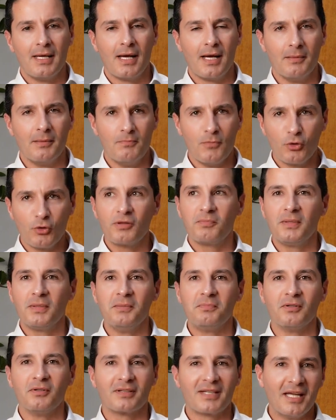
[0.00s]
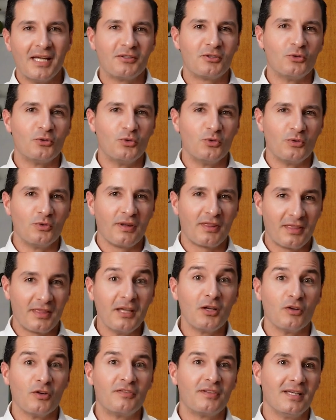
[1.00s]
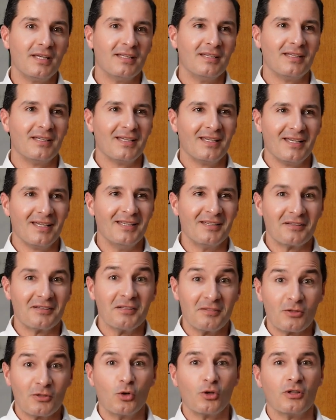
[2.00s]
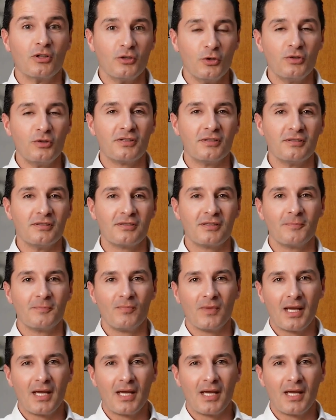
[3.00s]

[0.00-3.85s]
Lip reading: and most people tend to think of tin in its historical uses.